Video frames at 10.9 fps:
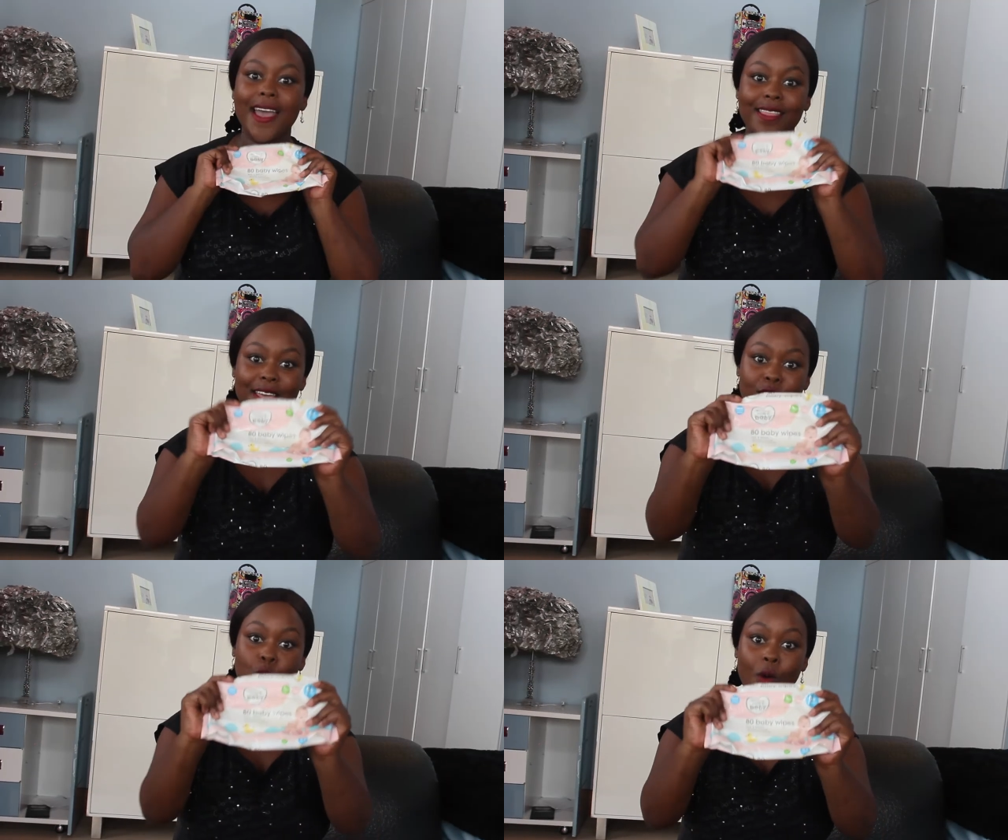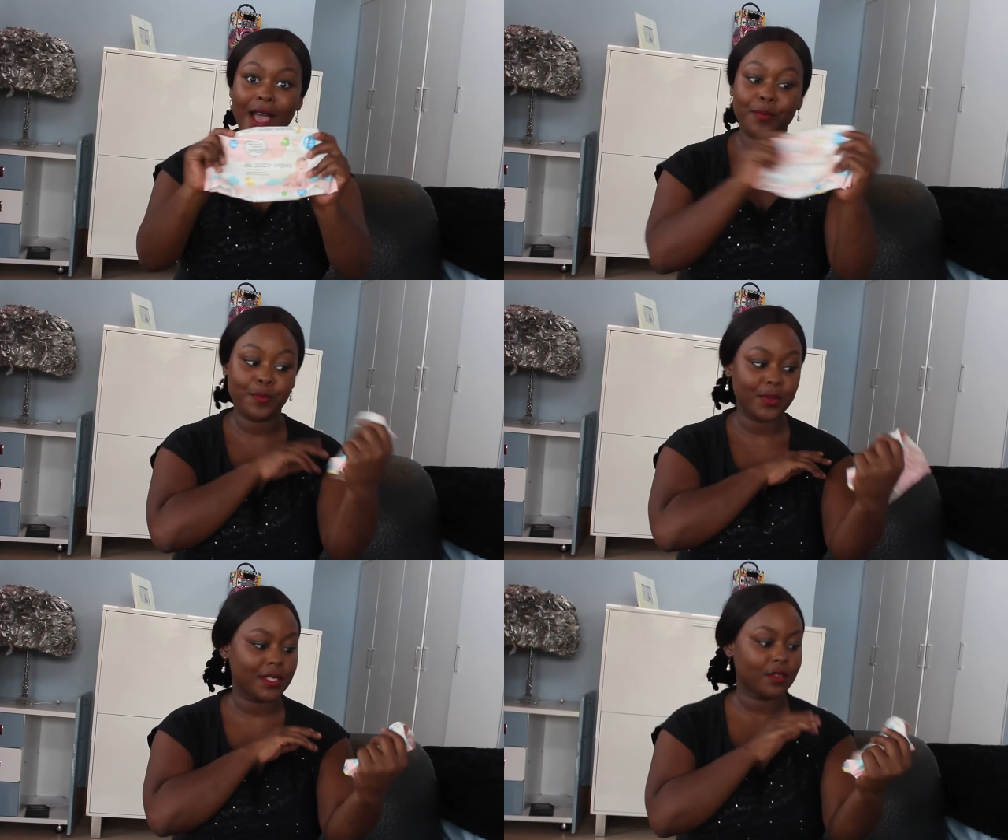and then
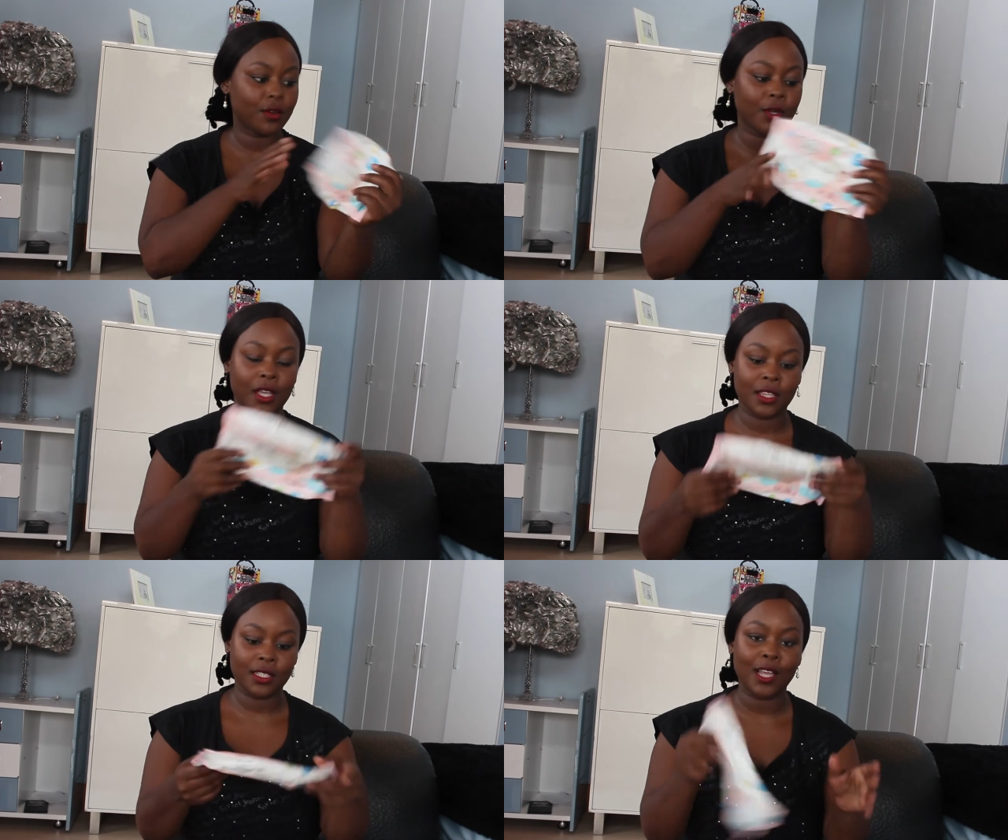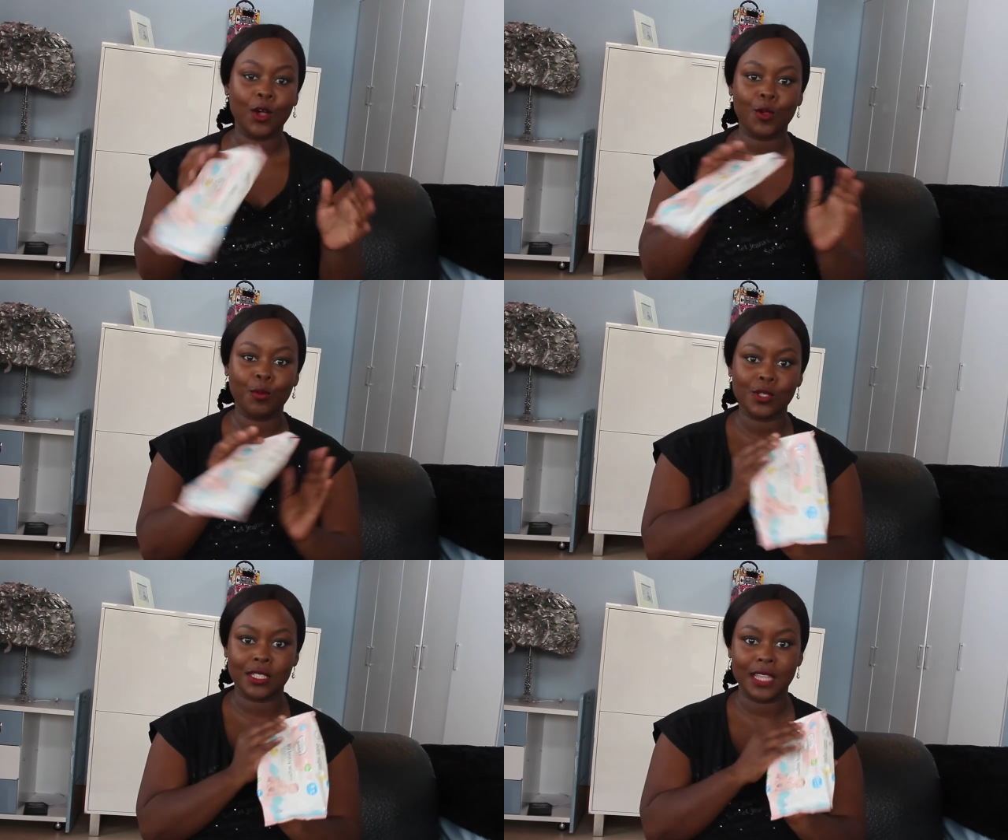wipes okay these are
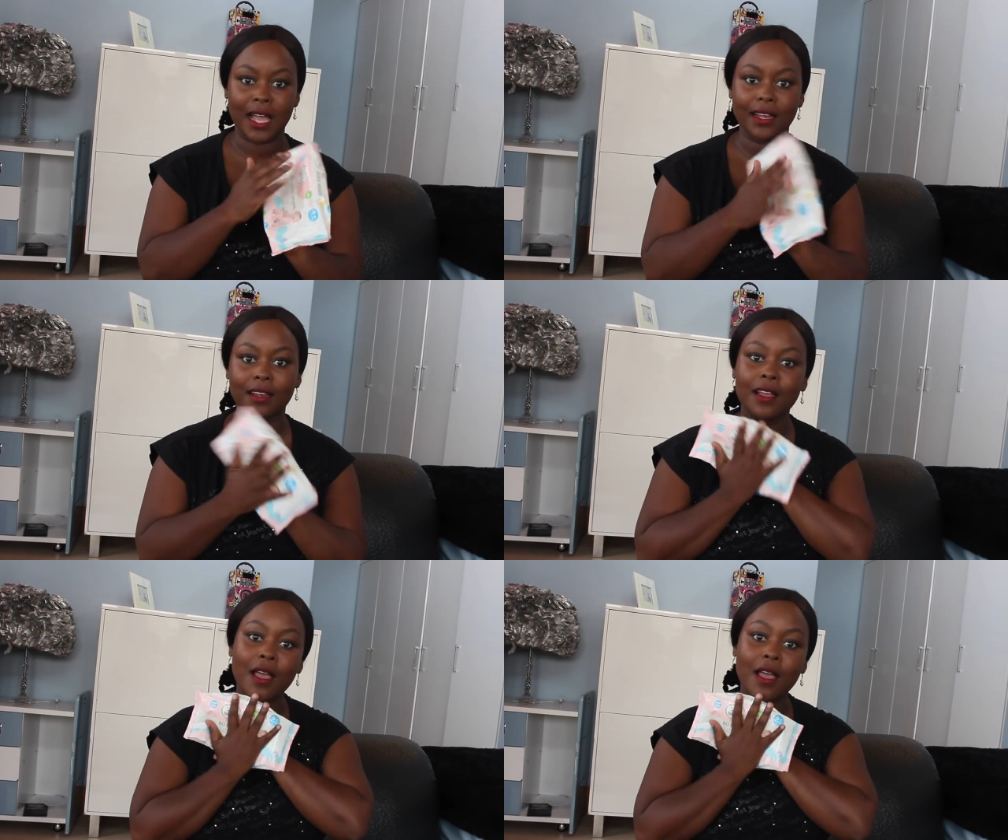almost done